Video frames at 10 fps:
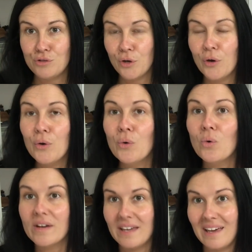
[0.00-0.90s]

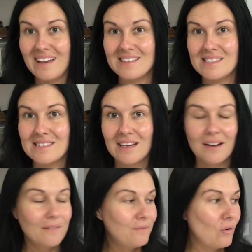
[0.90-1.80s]
2 kits
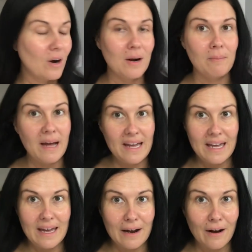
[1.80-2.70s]
for my
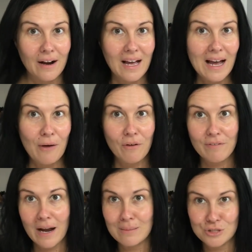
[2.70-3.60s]
hair.
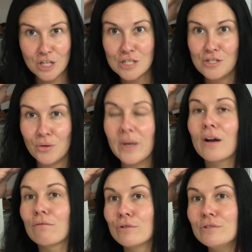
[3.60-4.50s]
However, I'm just doing
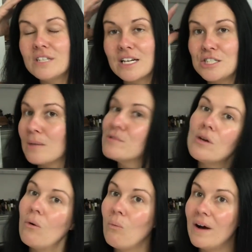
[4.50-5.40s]
a root touch-up,
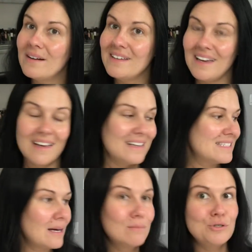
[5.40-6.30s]
so one kit
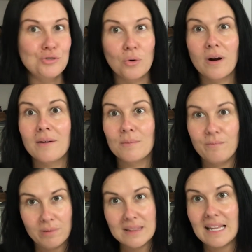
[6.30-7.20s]
is, I'm sure,
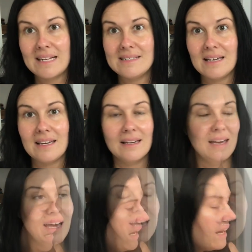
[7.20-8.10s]
plenty.
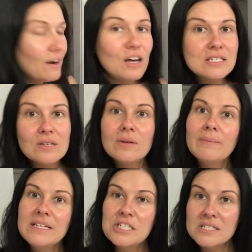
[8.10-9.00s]
And also it
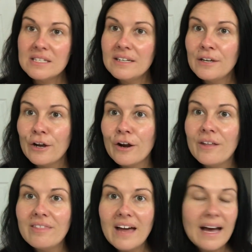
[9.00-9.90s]
mentions in
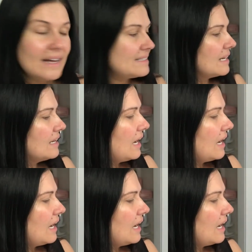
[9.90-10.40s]
here that